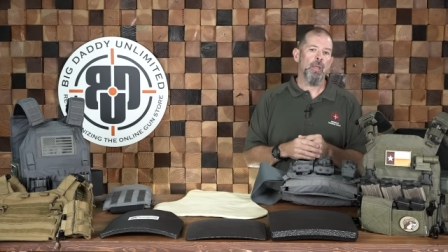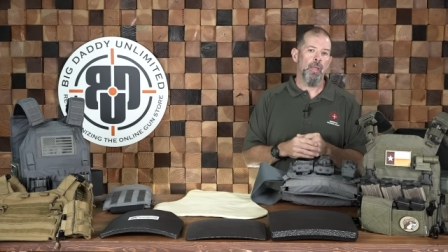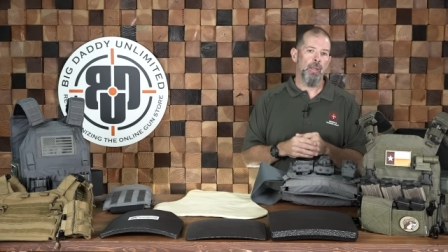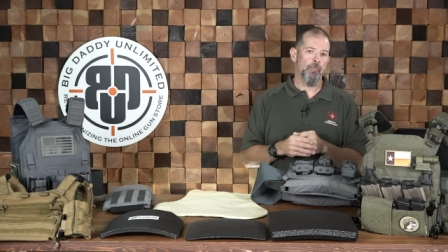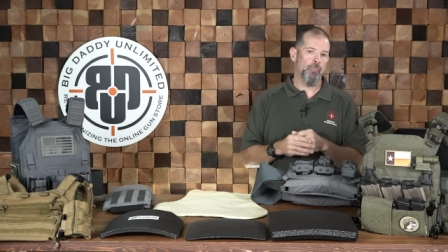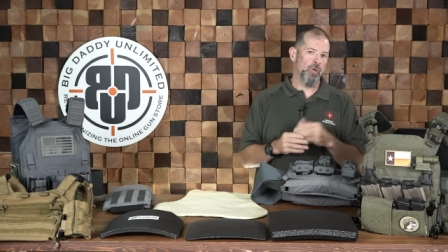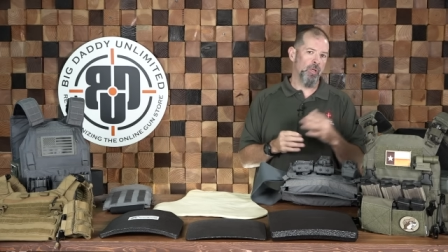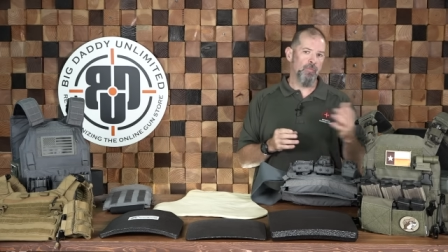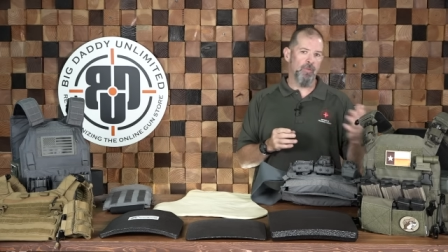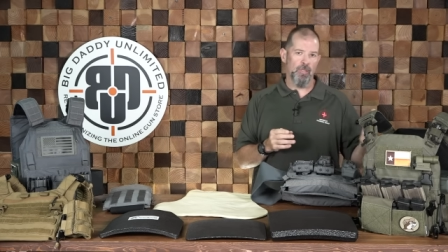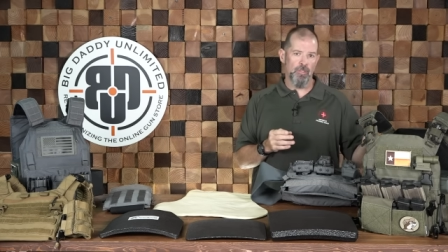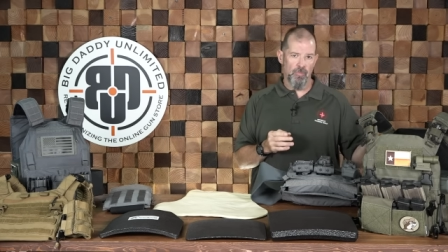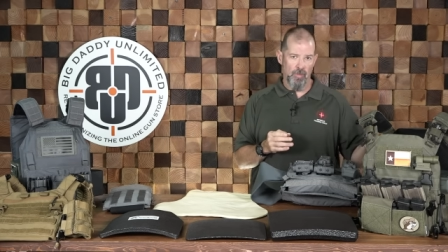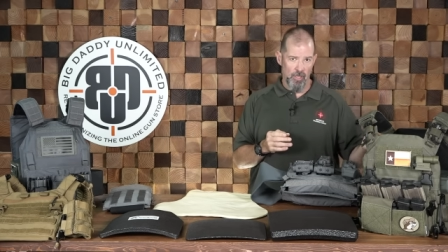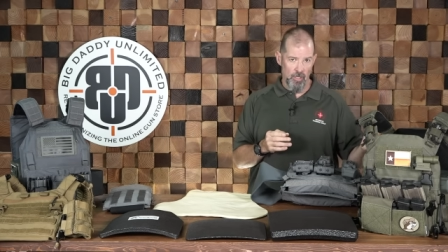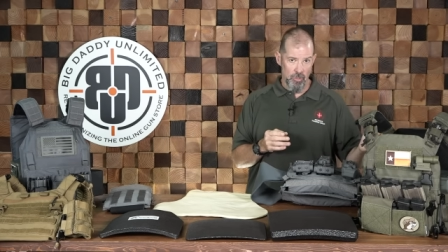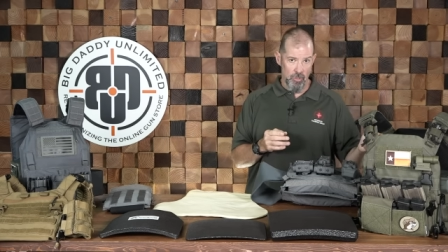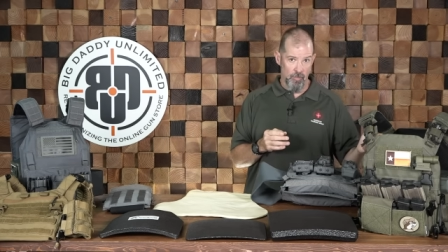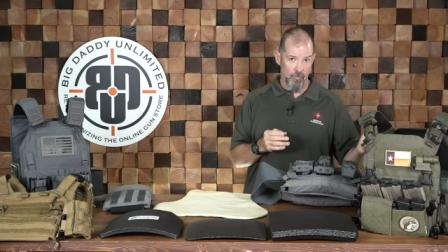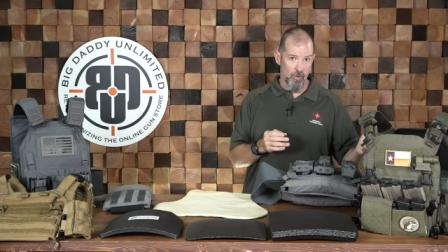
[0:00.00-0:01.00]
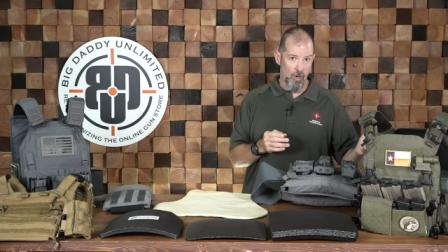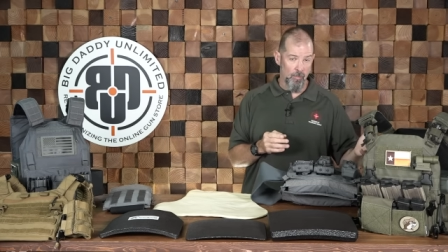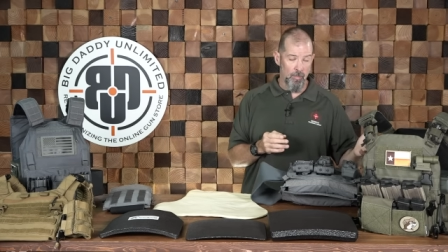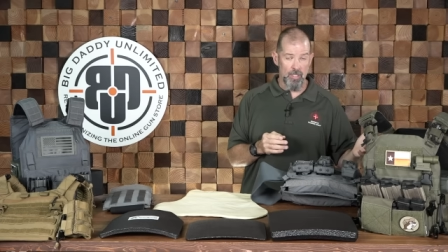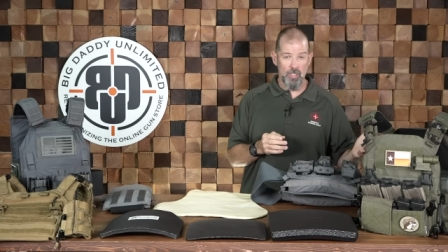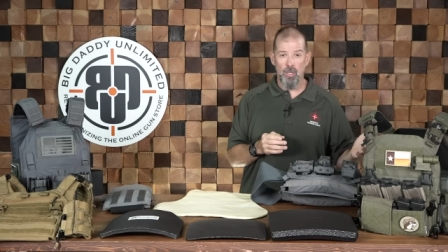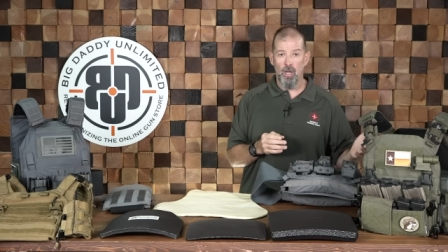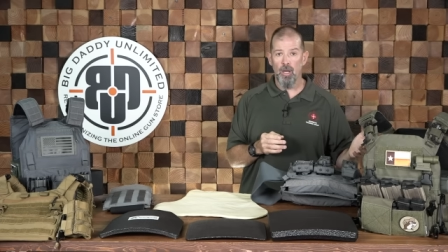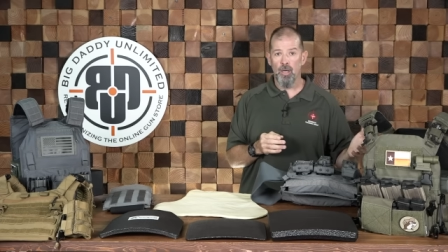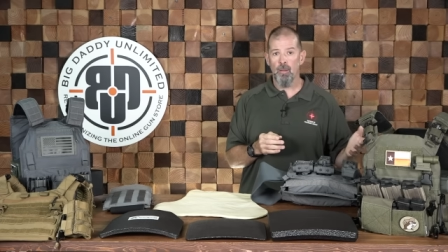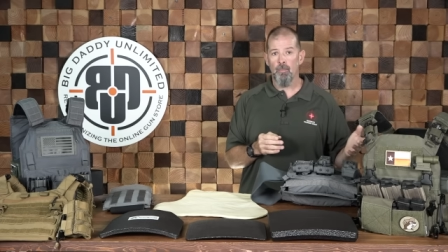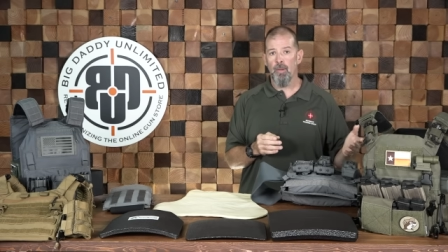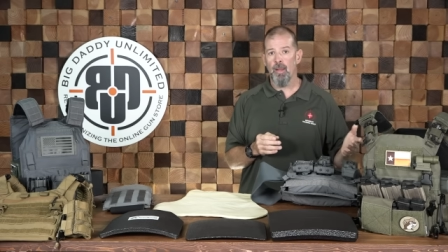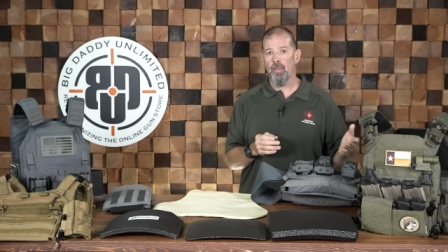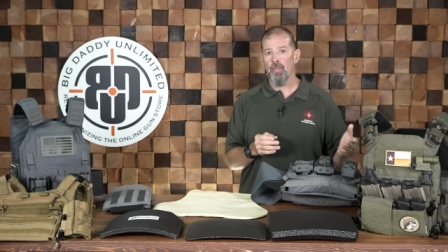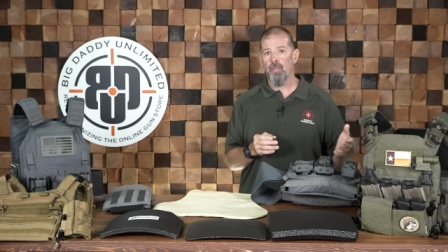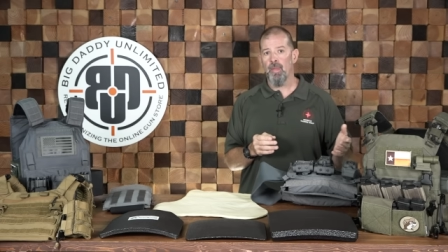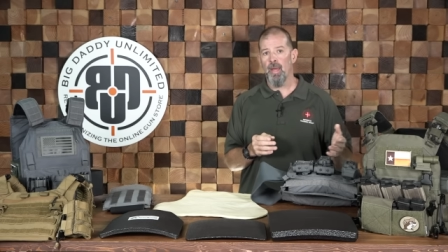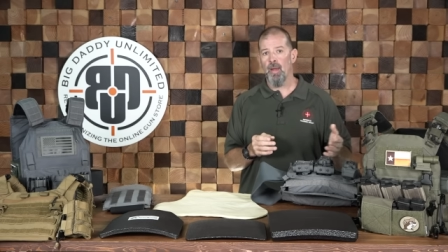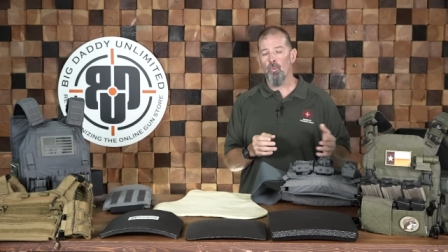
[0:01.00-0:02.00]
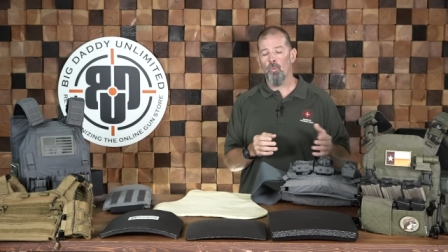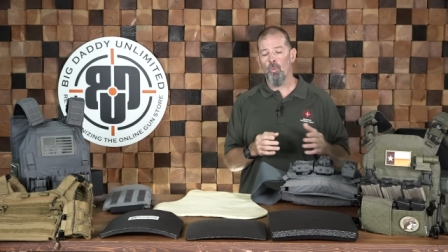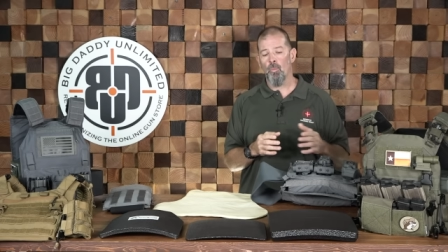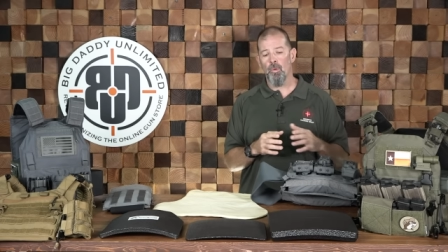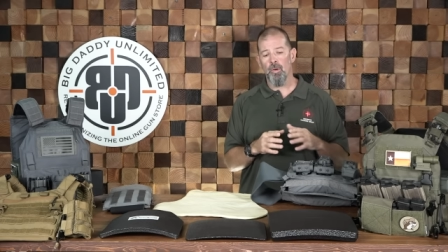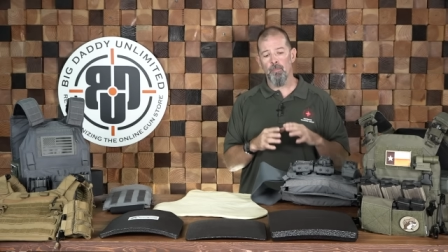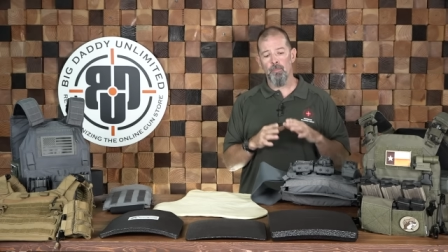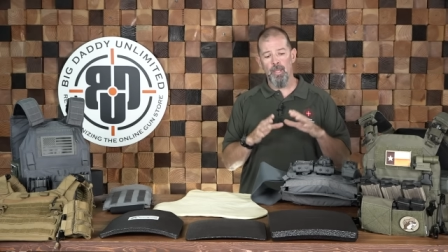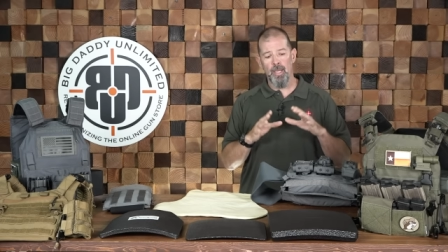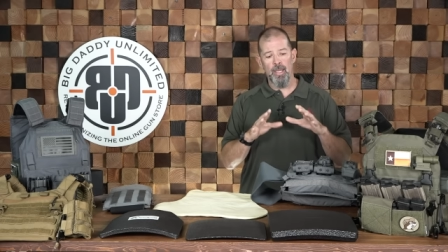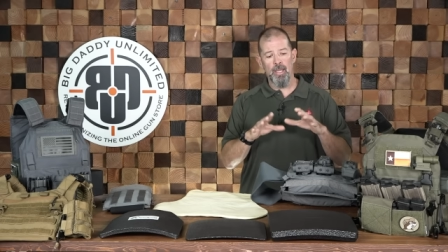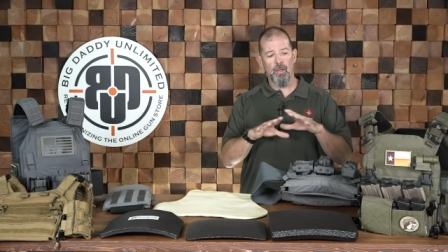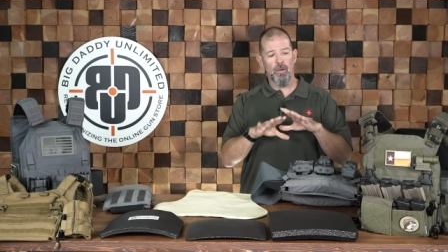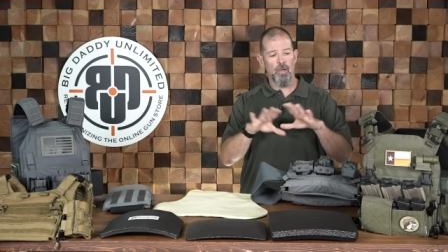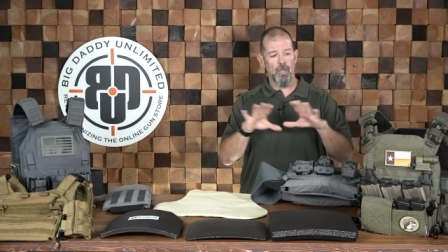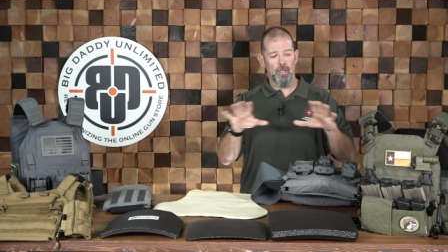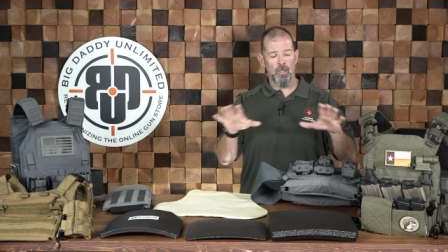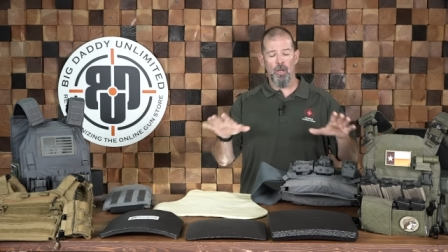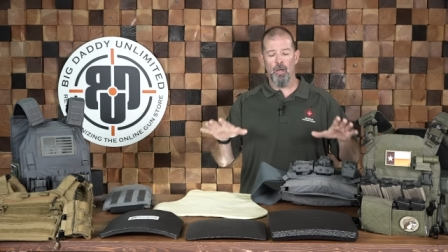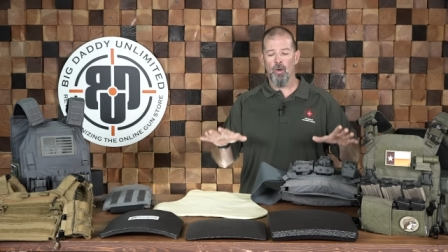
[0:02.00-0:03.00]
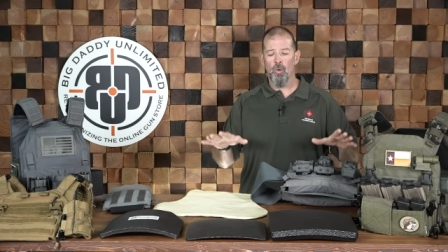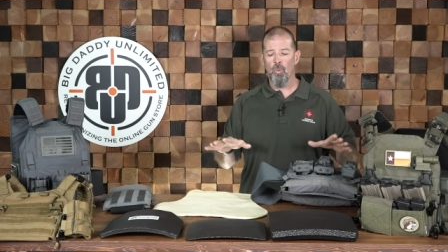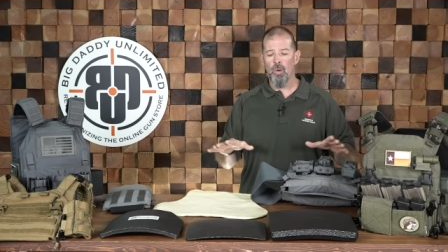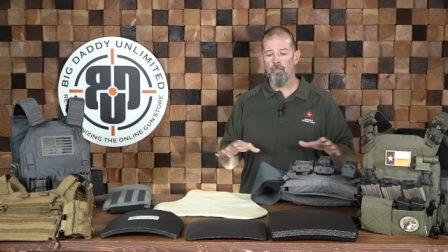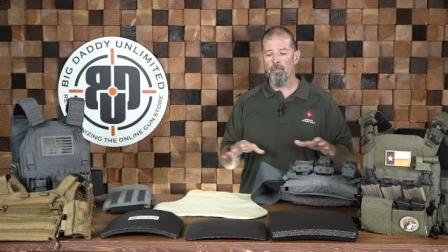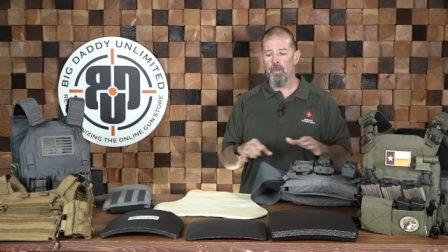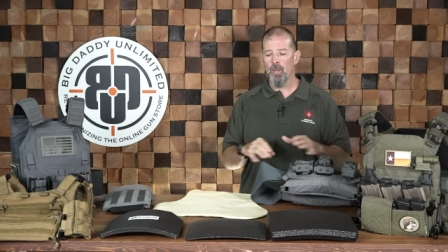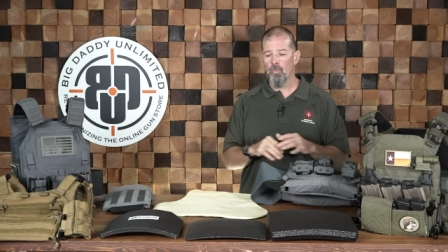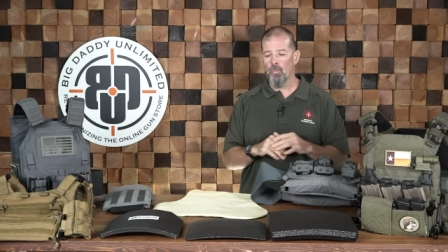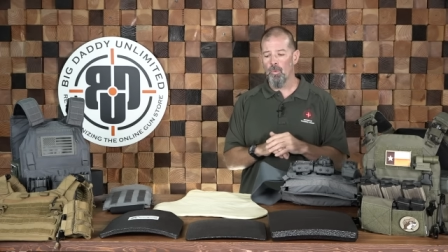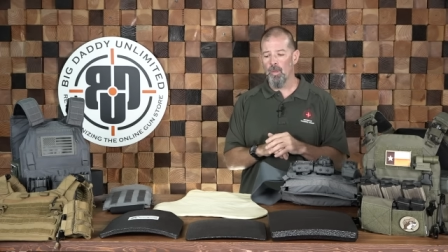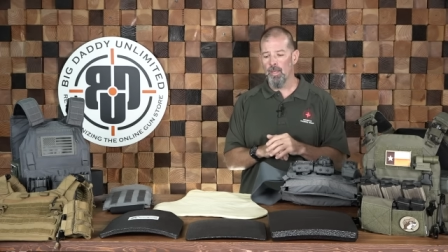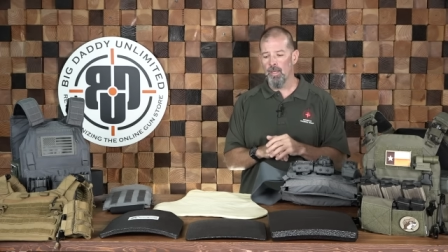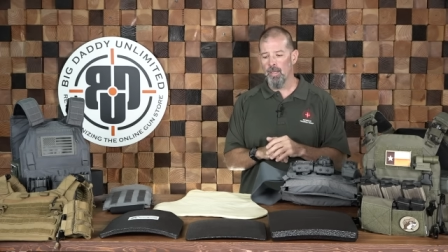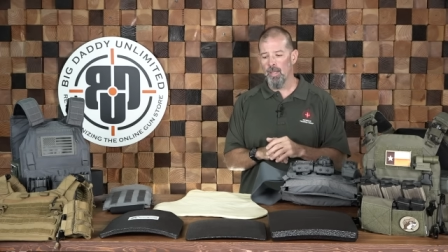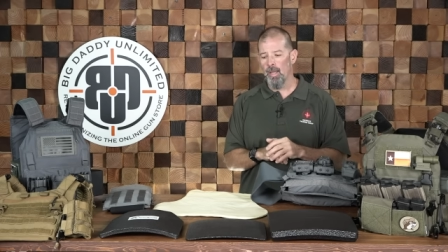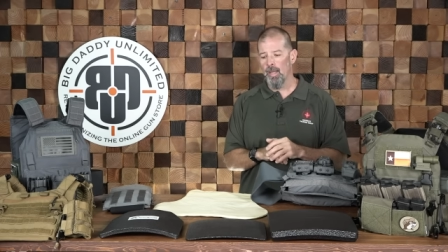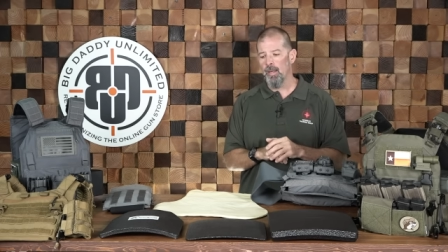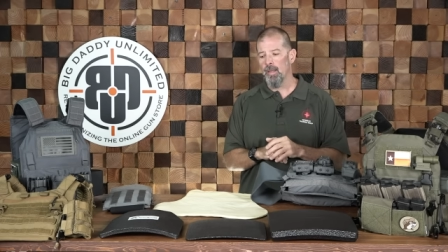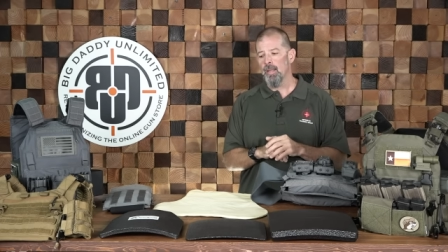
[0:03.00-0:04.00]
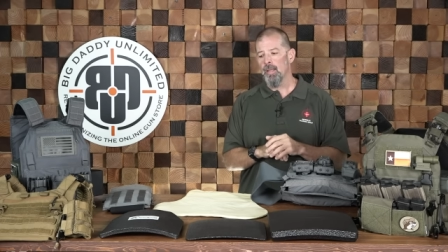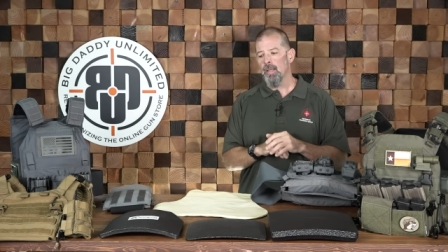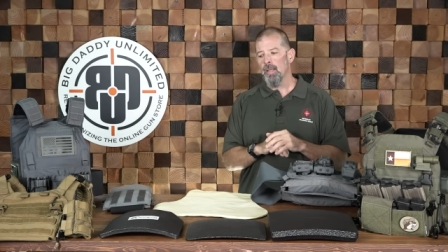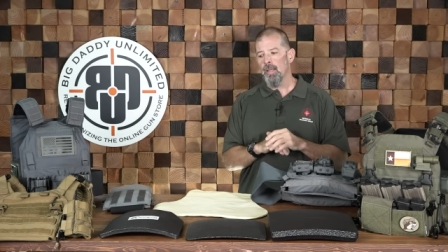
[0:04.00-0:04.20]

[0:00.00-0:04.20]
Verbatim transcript: in previous videos, you've heard me talk about that. When we're picking our equipment and whatnot,